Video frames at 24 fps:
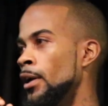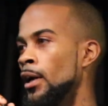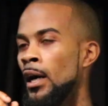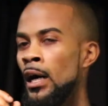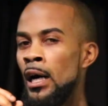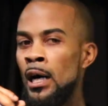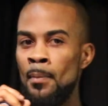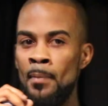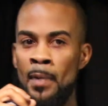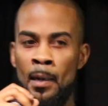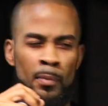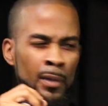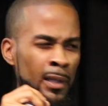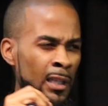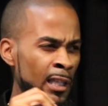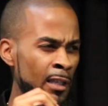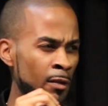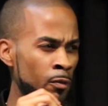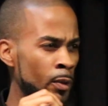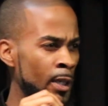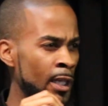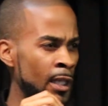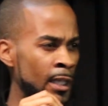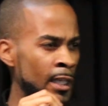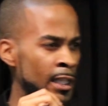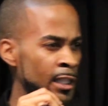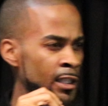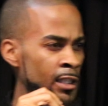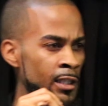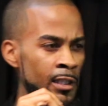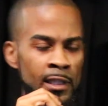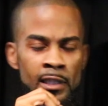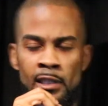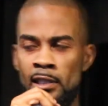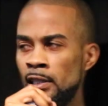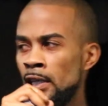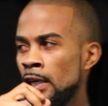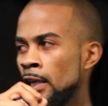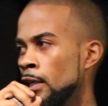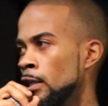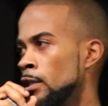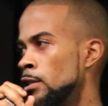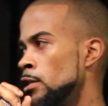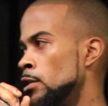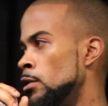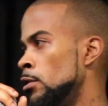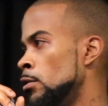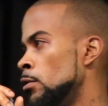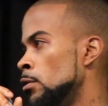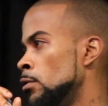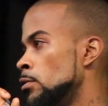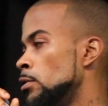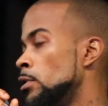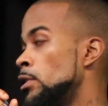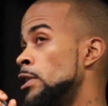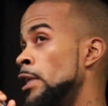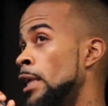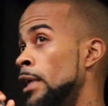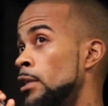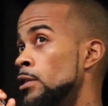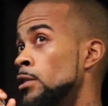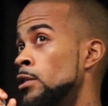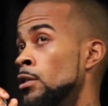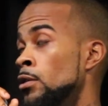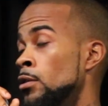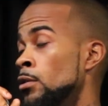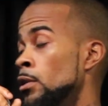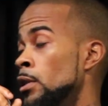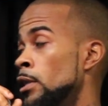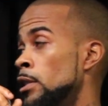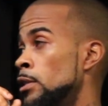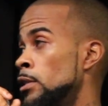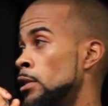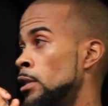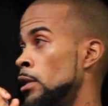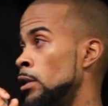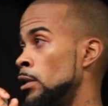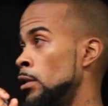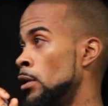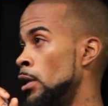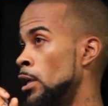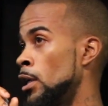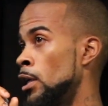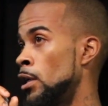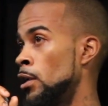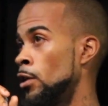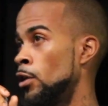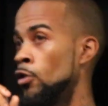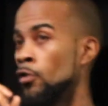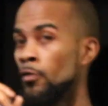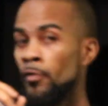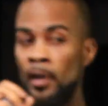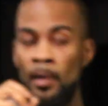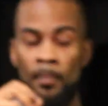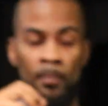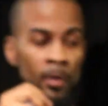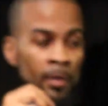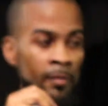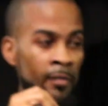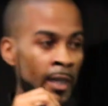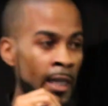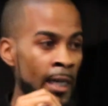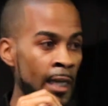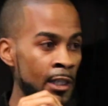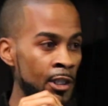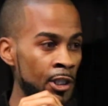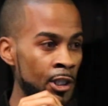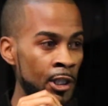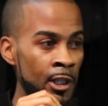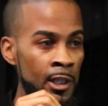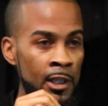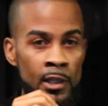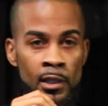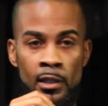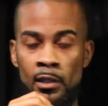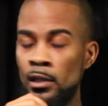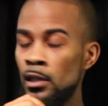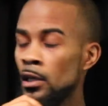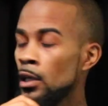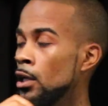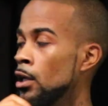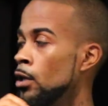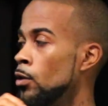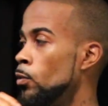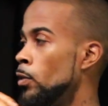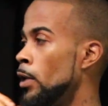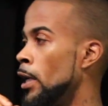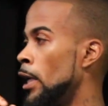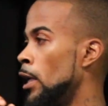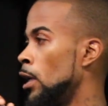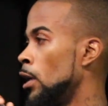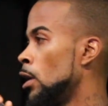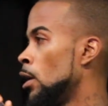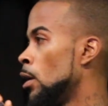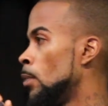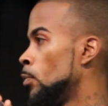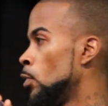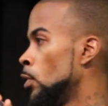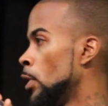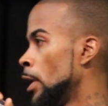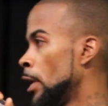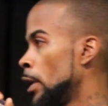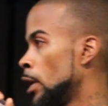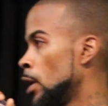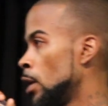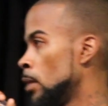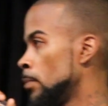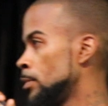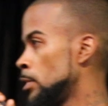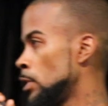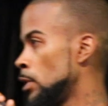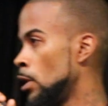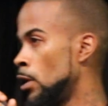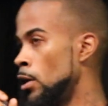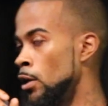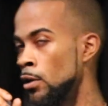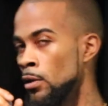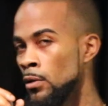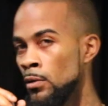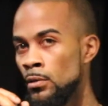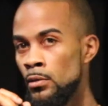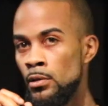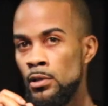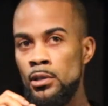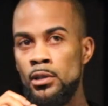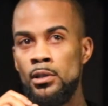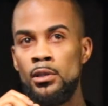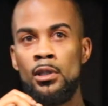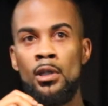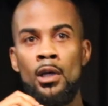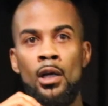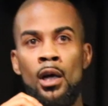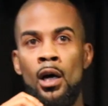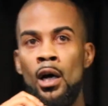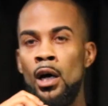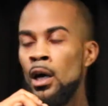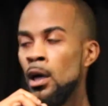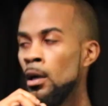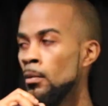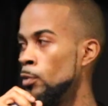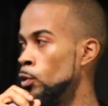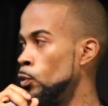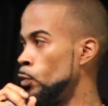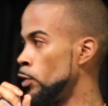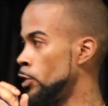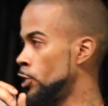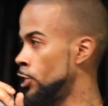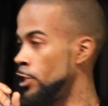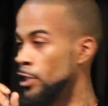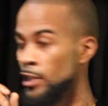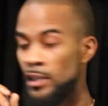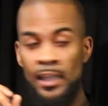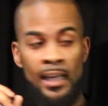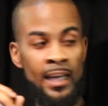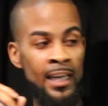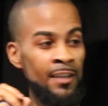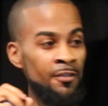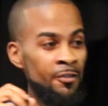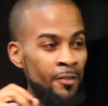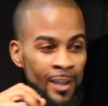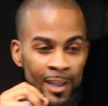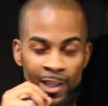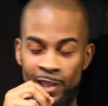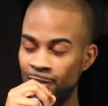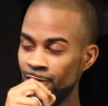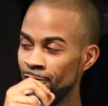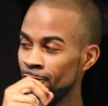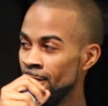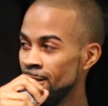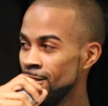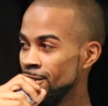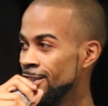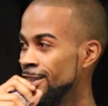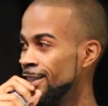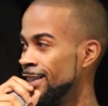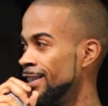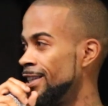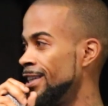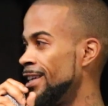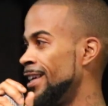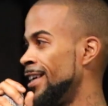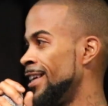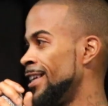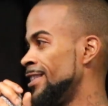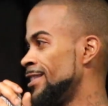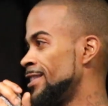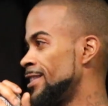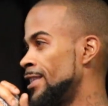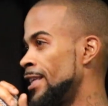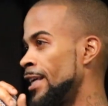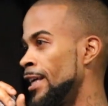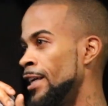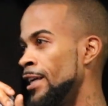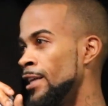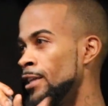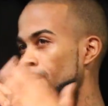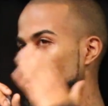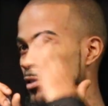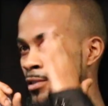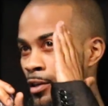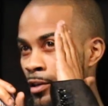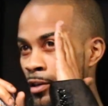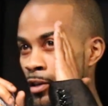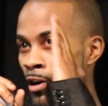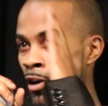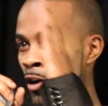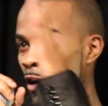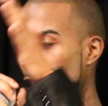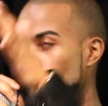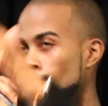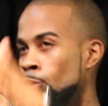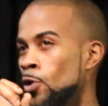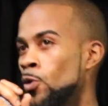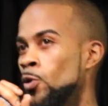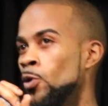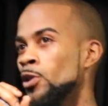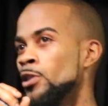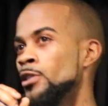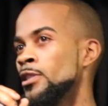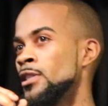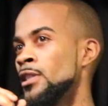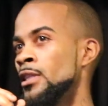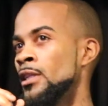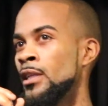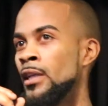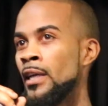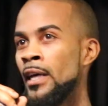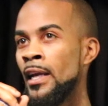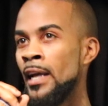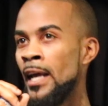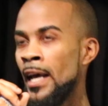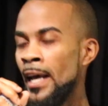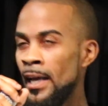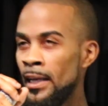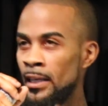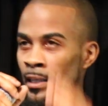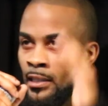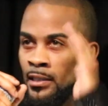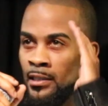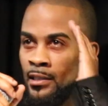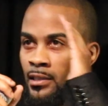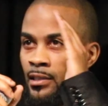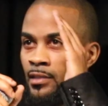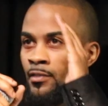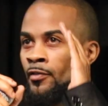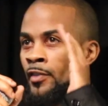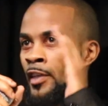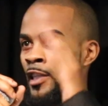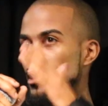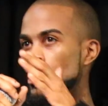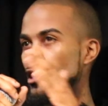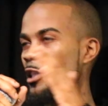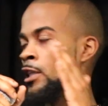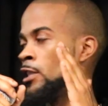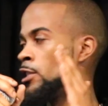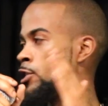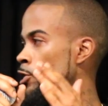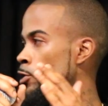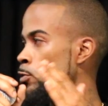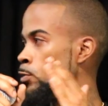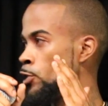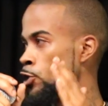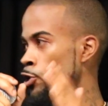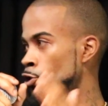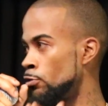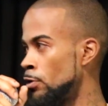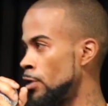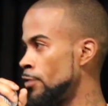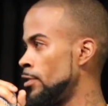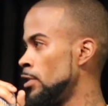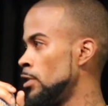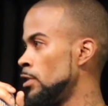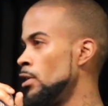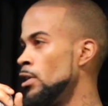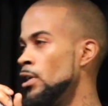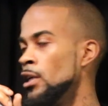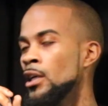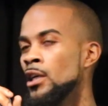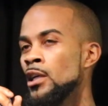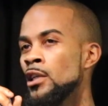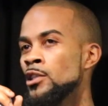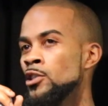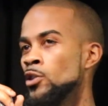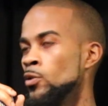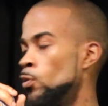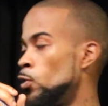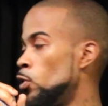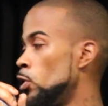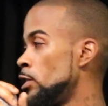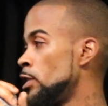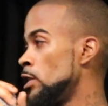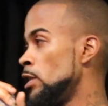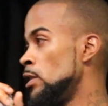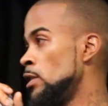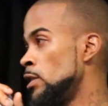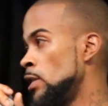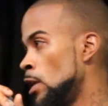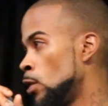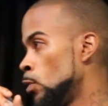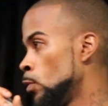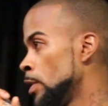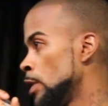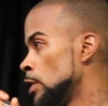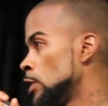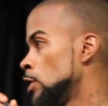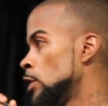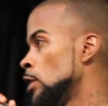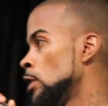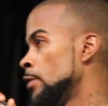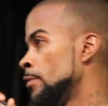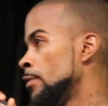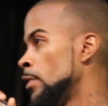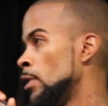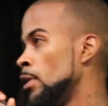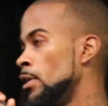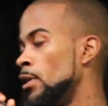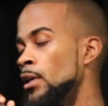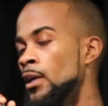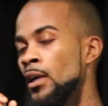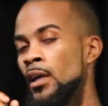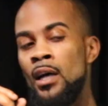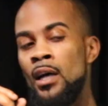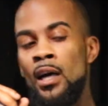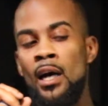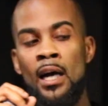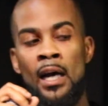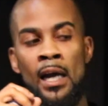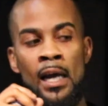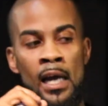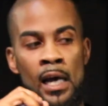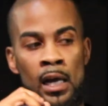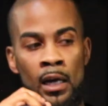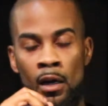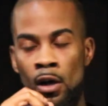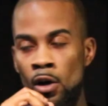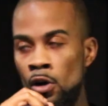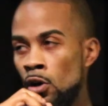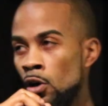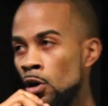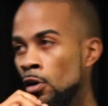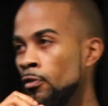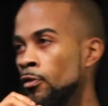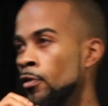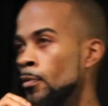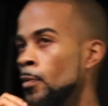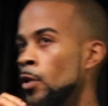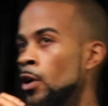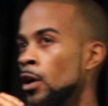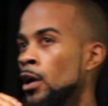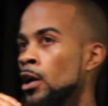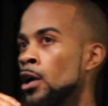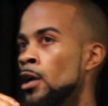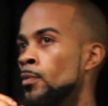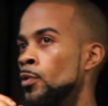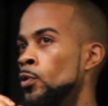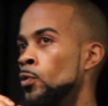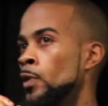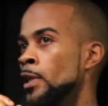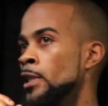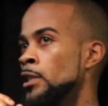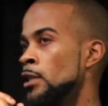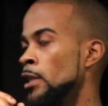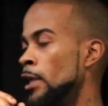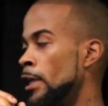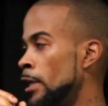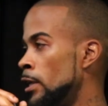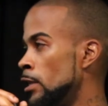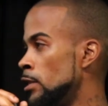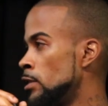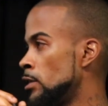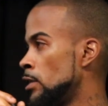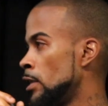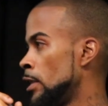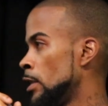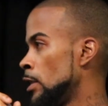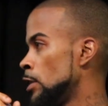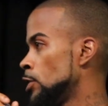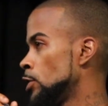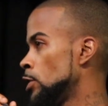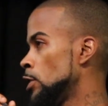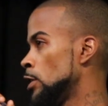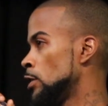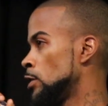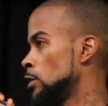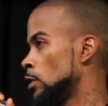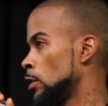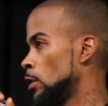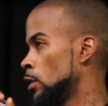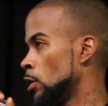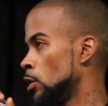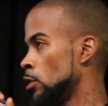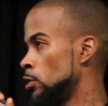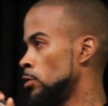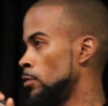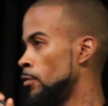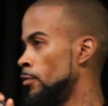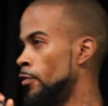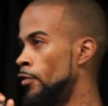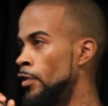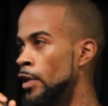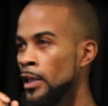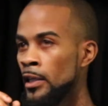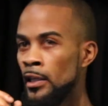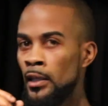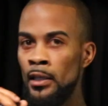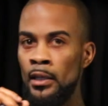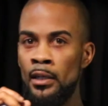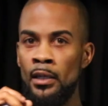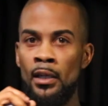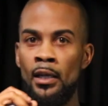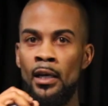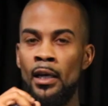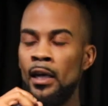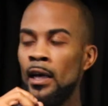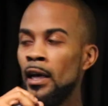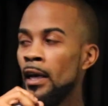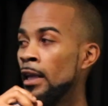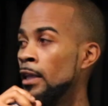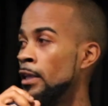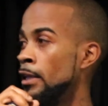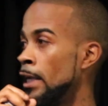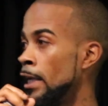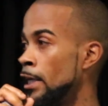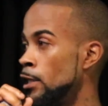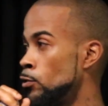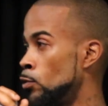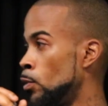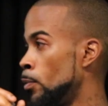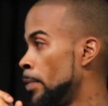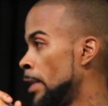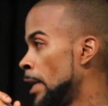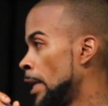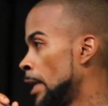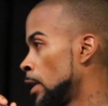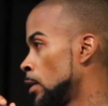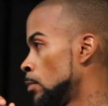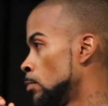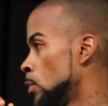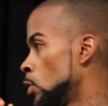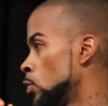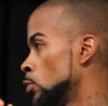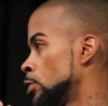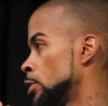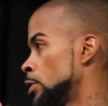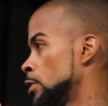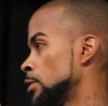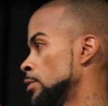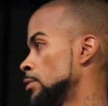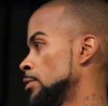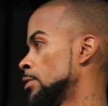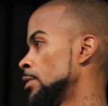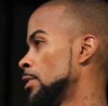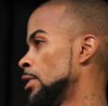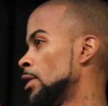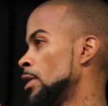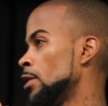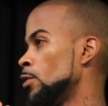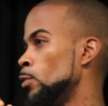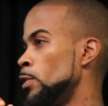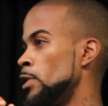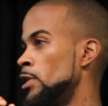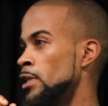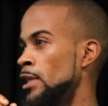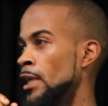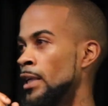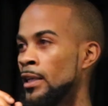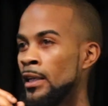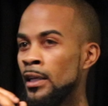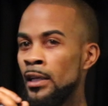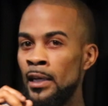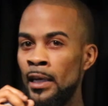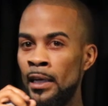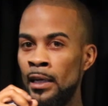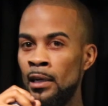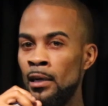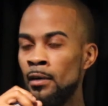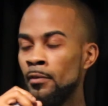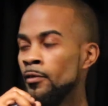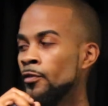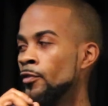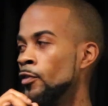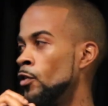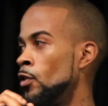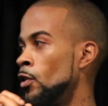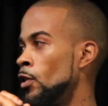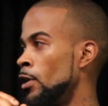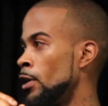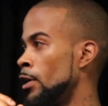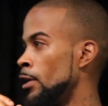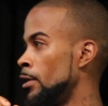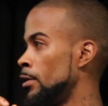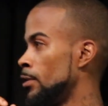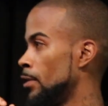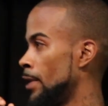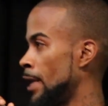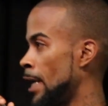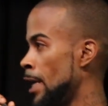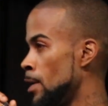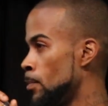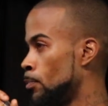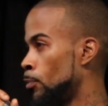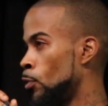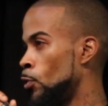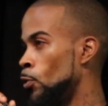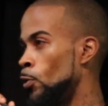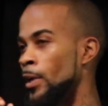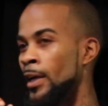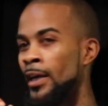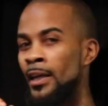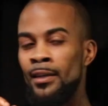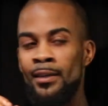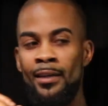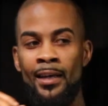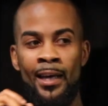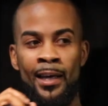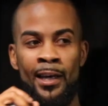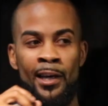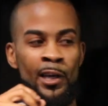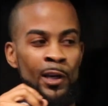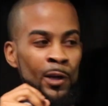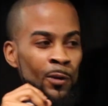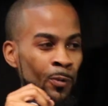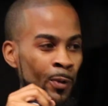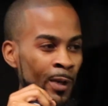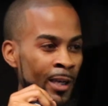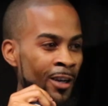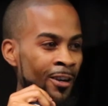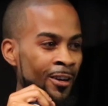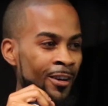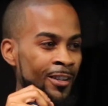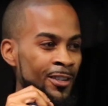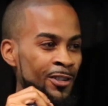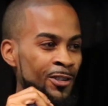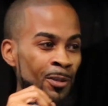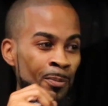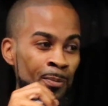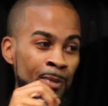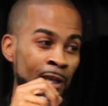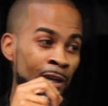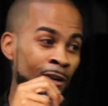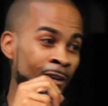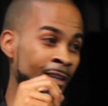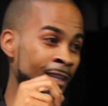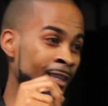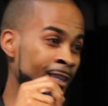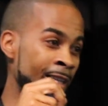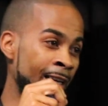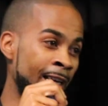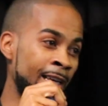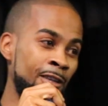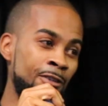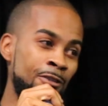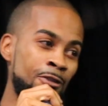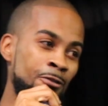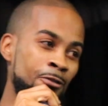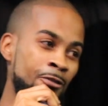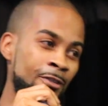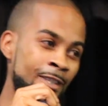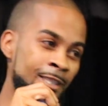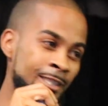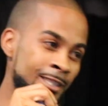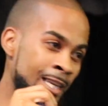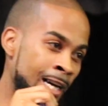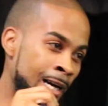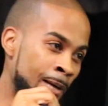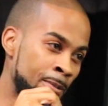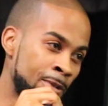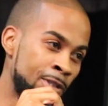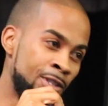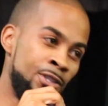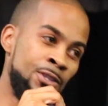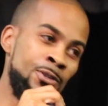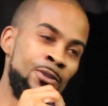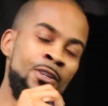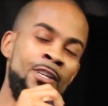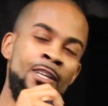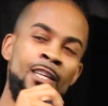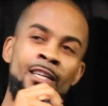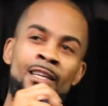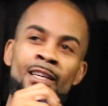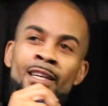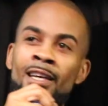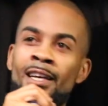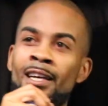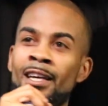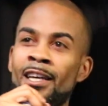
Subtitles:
I believe we initially set to do this in November of last year. We had a couple hiccups and hurdles. She stayed vigilant and stayed on course and had this vision, and she was driven towards it until we achieved it. I got a call from her a couple weeks later saying that she had secured some funding and things were back in motion. We set the date up for April, and here we are. So Bianca, thank you for this opportunity.